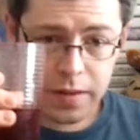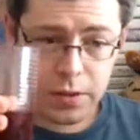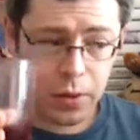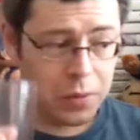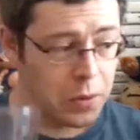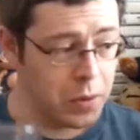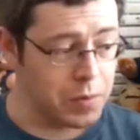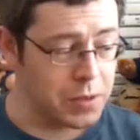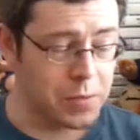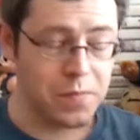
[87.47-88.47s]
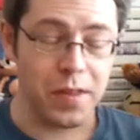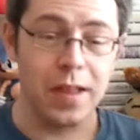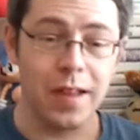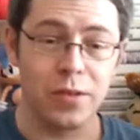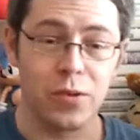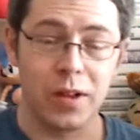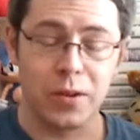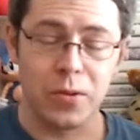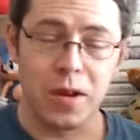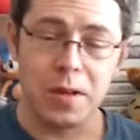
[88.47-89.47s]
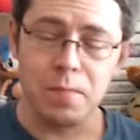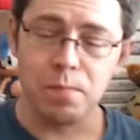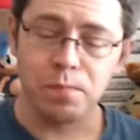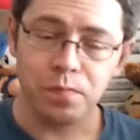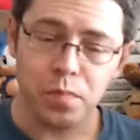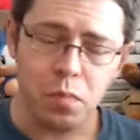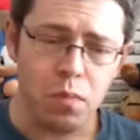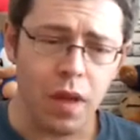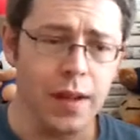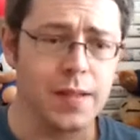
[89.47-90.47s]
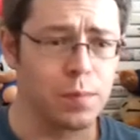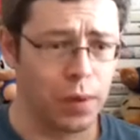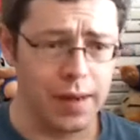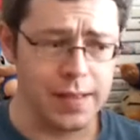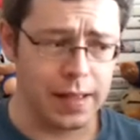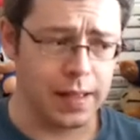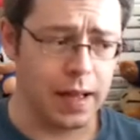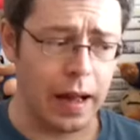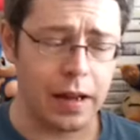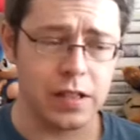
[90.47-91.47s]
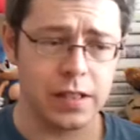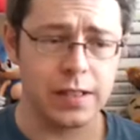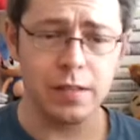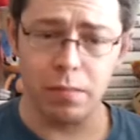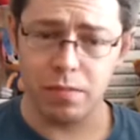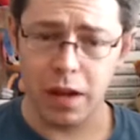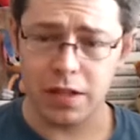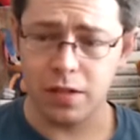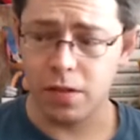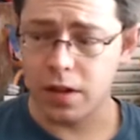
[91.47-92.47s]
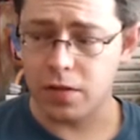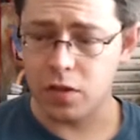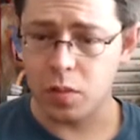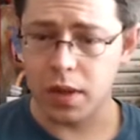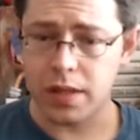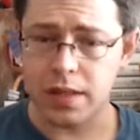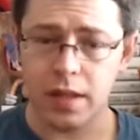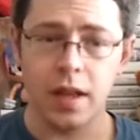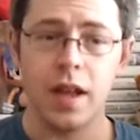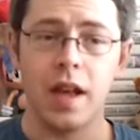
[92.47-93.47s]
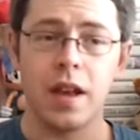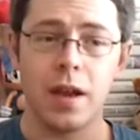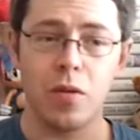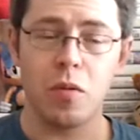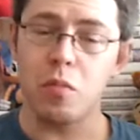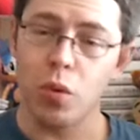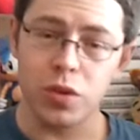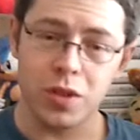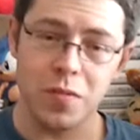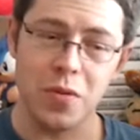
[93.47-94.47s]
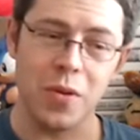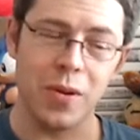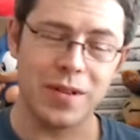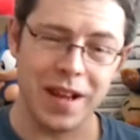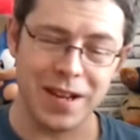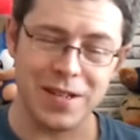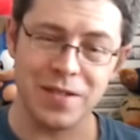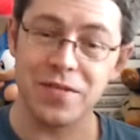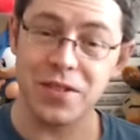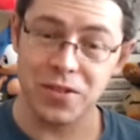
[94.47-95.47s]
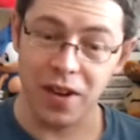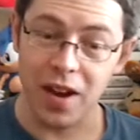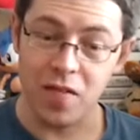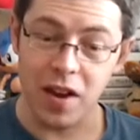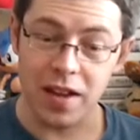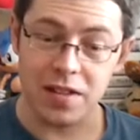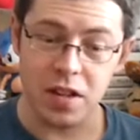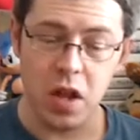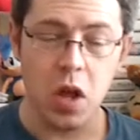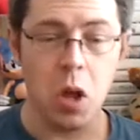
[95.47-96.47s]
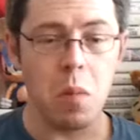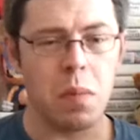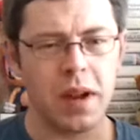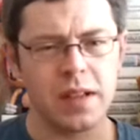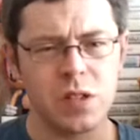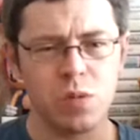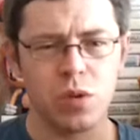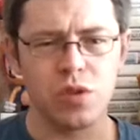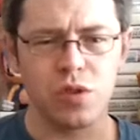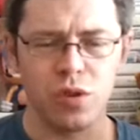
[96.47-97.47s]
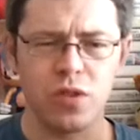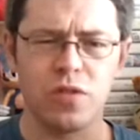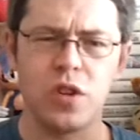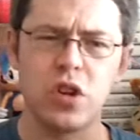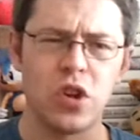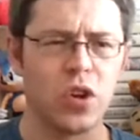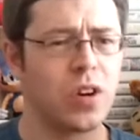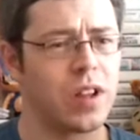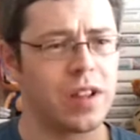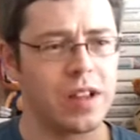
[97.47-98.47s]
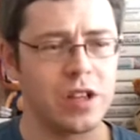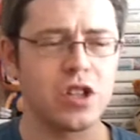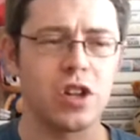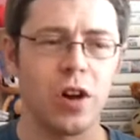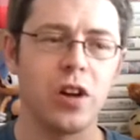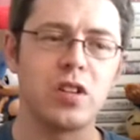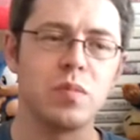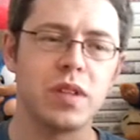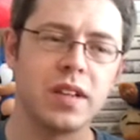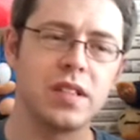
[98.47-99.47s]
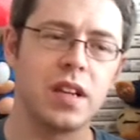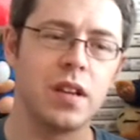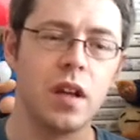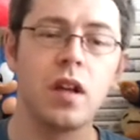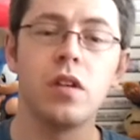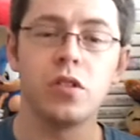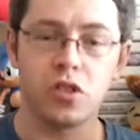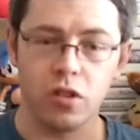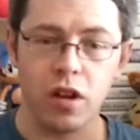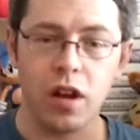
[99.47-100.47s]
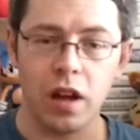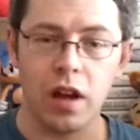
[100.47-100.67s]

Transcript: It's quite warm, so drink it already. And surprisingly, I actually did manage to find a few bits. Now, most of them weren't actually video game related, but as they were sort of nerd-ish items, I said, sure,